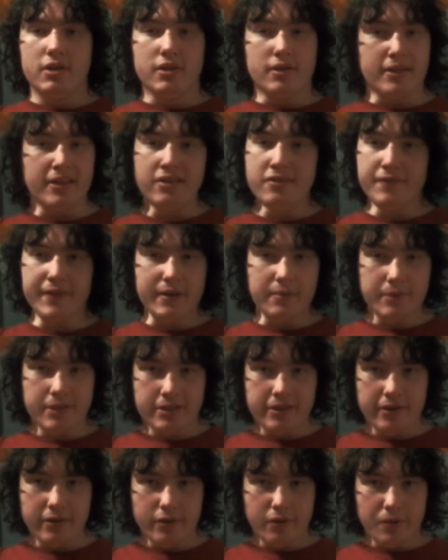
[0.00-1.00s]
this film
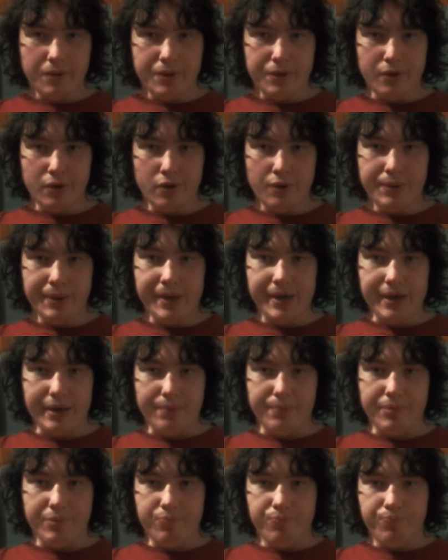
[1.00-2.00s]
isn't going to hold
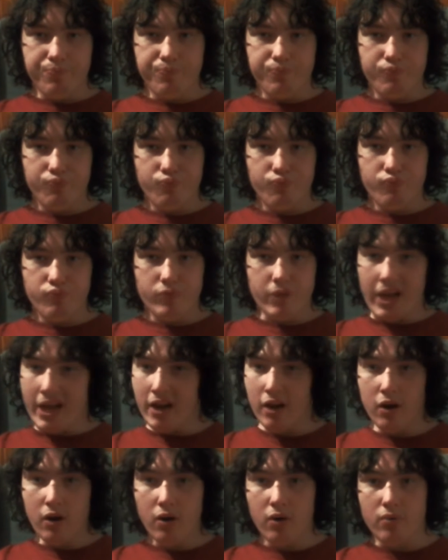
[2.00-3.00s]
up.
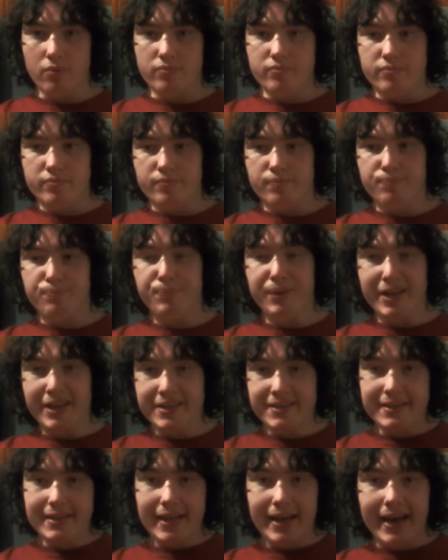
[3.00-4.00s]
At all. Because
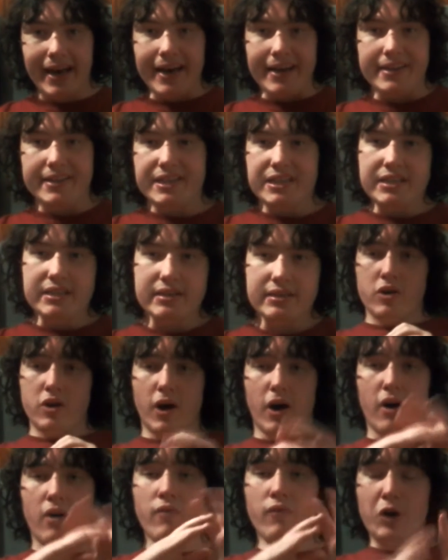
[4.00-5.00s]
of that.
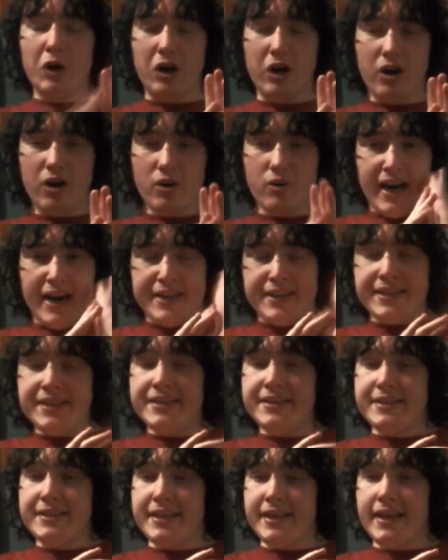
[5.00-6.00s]
Overall, I
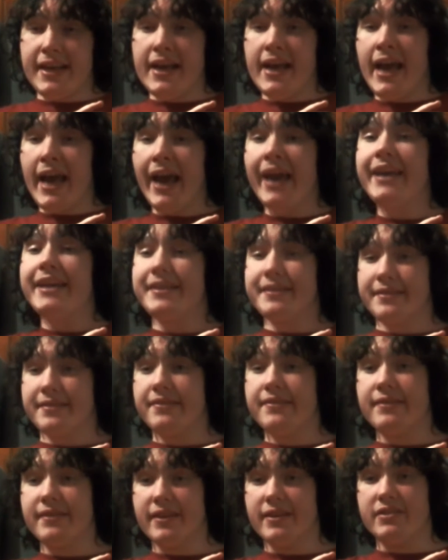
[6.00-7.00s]
didn't hate
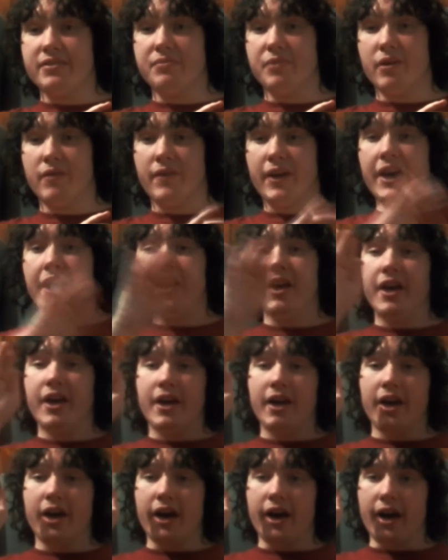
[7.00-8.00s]
this movie.
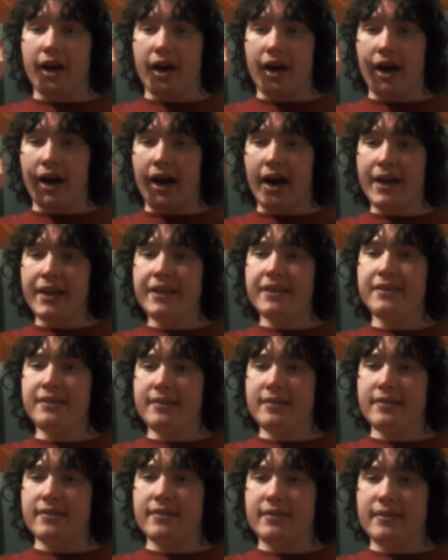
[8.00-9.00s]
I didn't
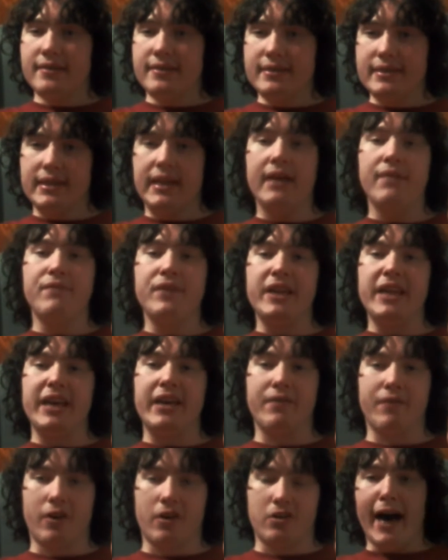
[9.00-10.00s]
love it
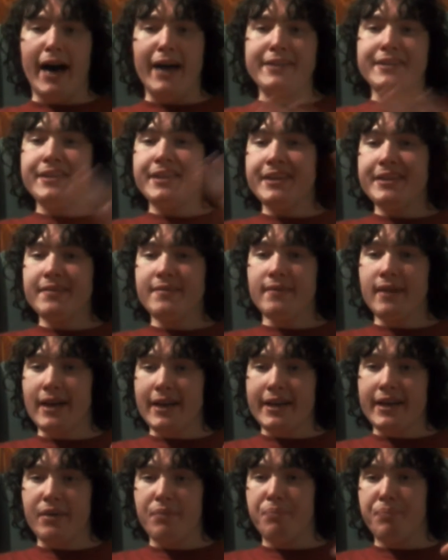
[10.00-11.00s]
either. I did
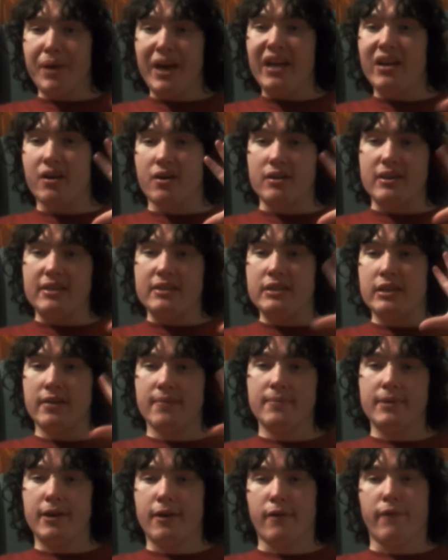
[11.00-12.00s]
like it better than
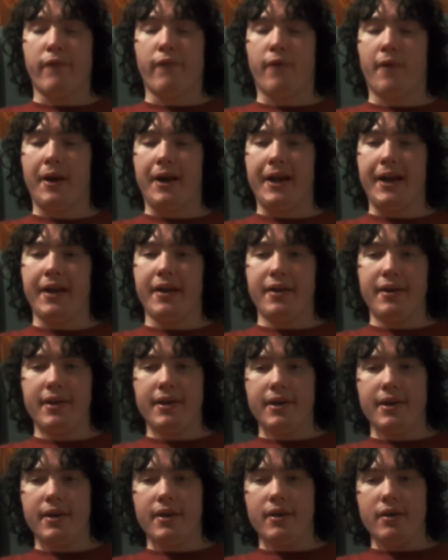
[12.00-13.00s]
Terminator 3.
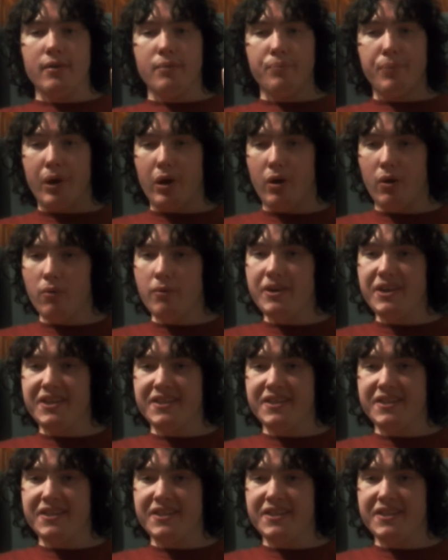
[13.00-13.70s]
But only